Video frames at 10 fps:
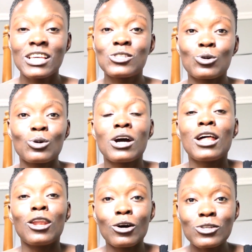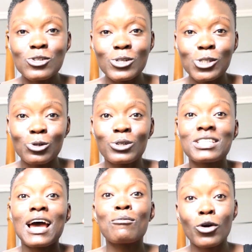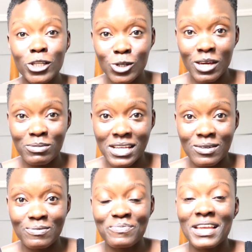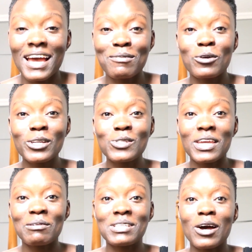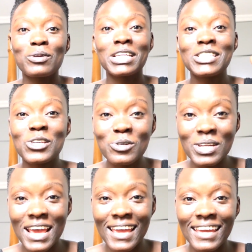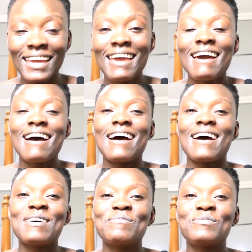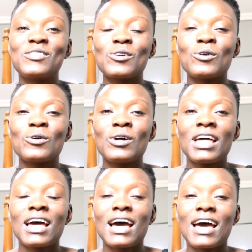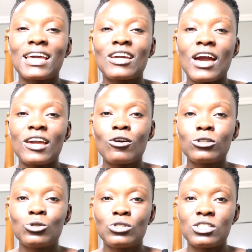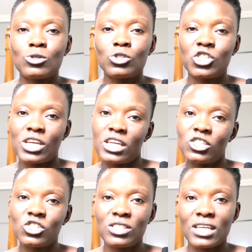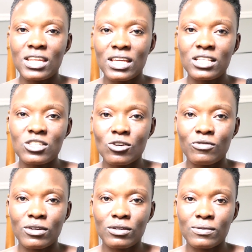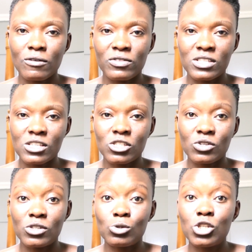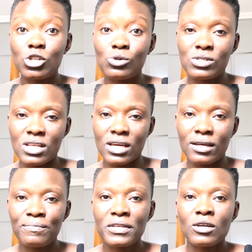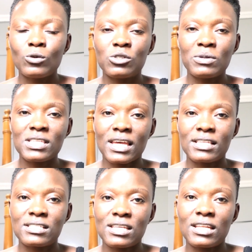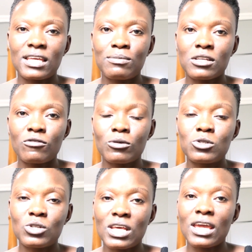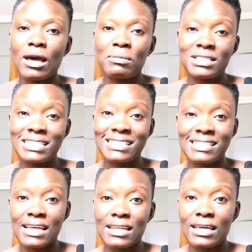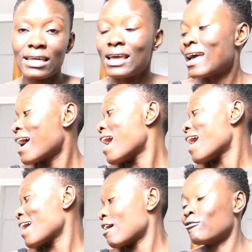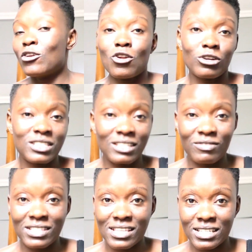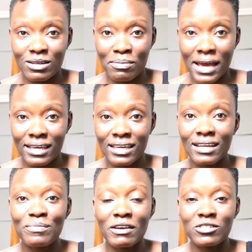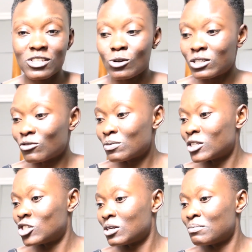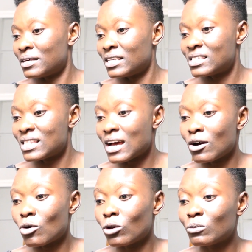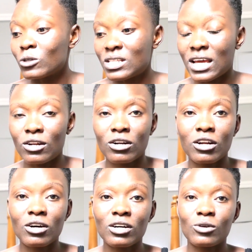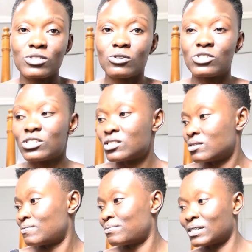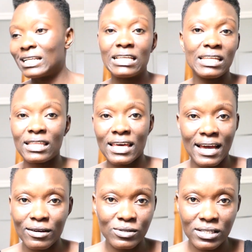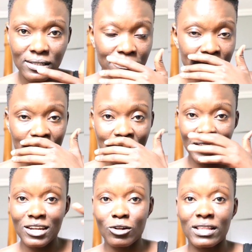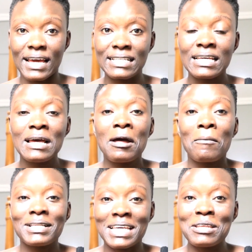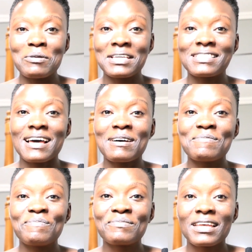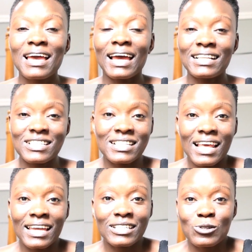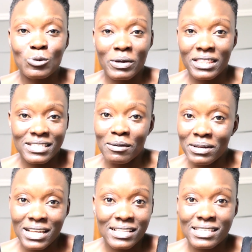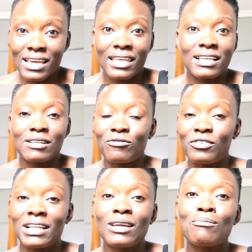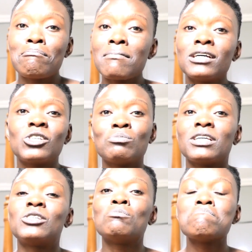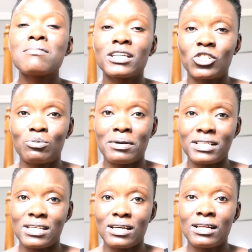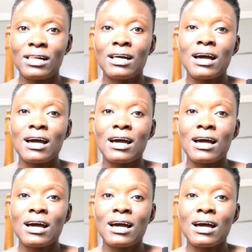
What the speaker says: So long story short, I'm going to Cape Town. I am going to Cape Town today. So I got to change the date of the surgery to Tuesday, which means I can stay in Cape Town from today up until Sunday. I have not even started packing. I've just gotten from the gym. It's now almost 9 o'clock because I was just cleaning the house and all that. But anyways, I'd just like to make this update and say that I'm feeling much better.